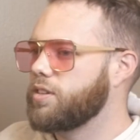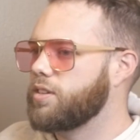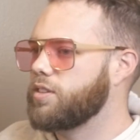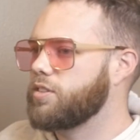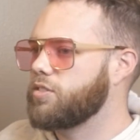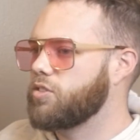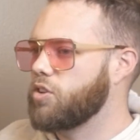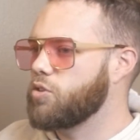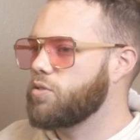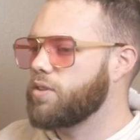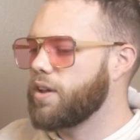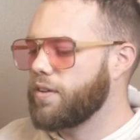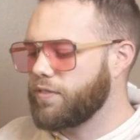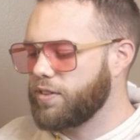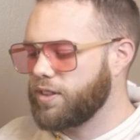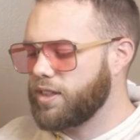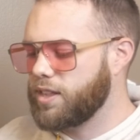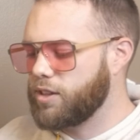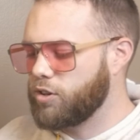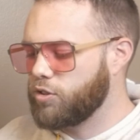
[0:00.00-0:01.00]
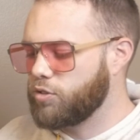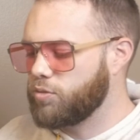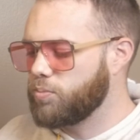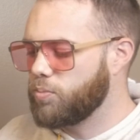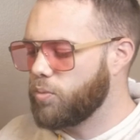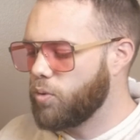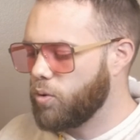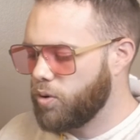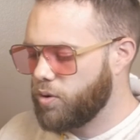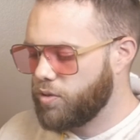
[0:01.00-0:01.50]
you definitely think there's
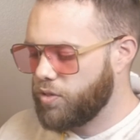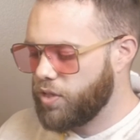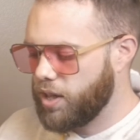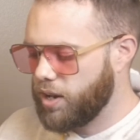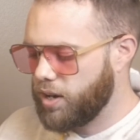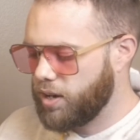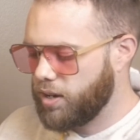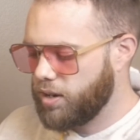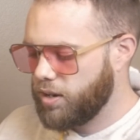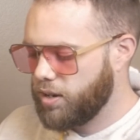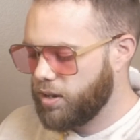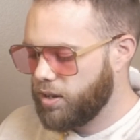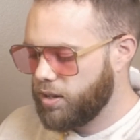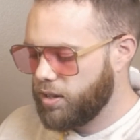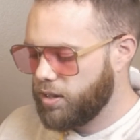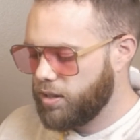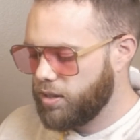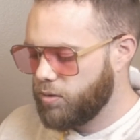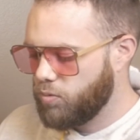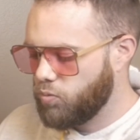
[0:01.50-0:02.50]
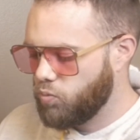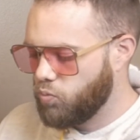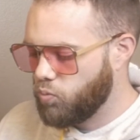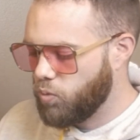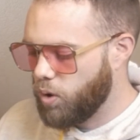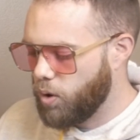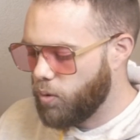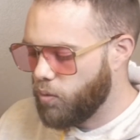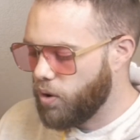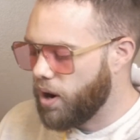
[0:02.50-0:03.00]
more than
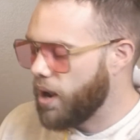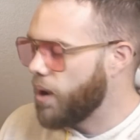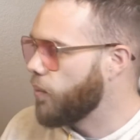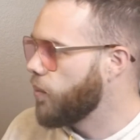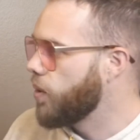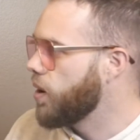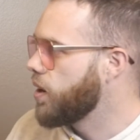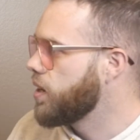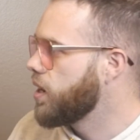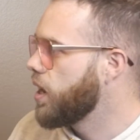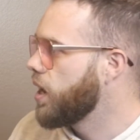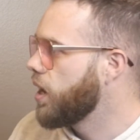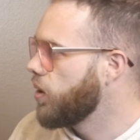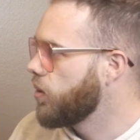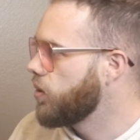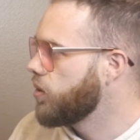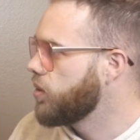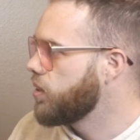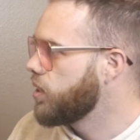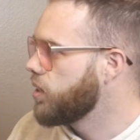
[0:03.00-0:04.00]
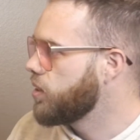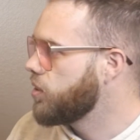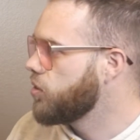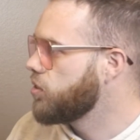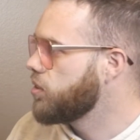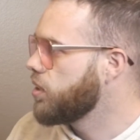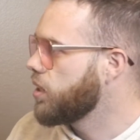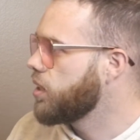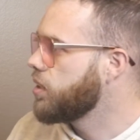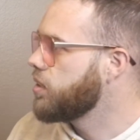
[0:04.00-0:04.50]
where we're at right now? You think
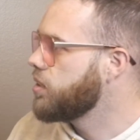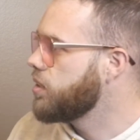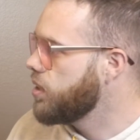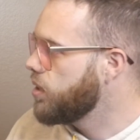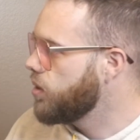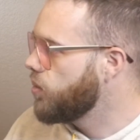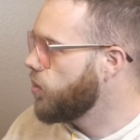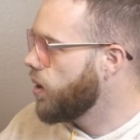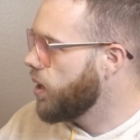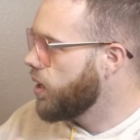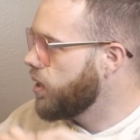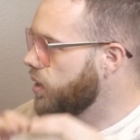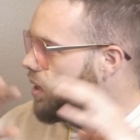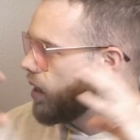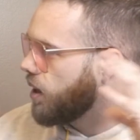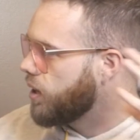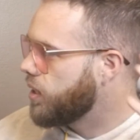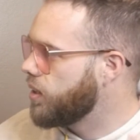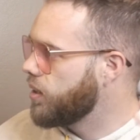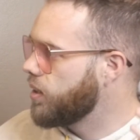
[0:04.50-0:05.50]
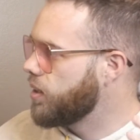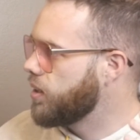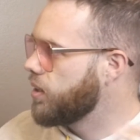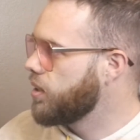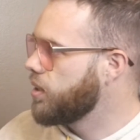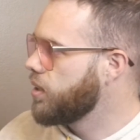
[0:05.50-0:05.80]
there's like a deep, right? Like I